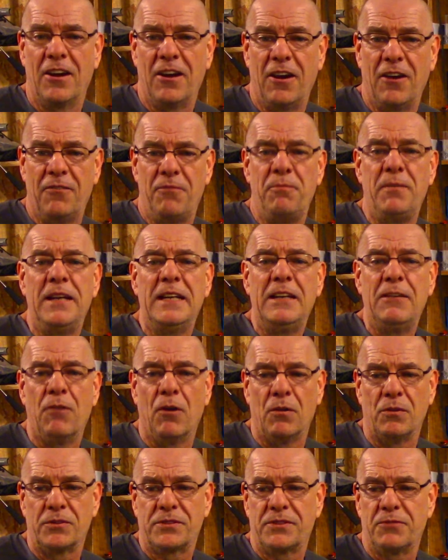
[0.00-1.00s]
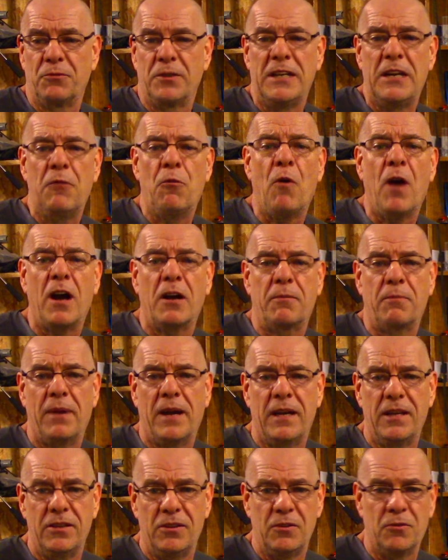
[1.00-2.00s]
of millivolts when they walk
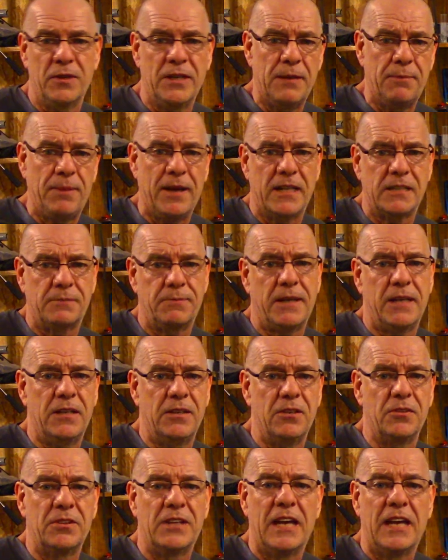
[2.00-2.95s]
by you, when they pass by you.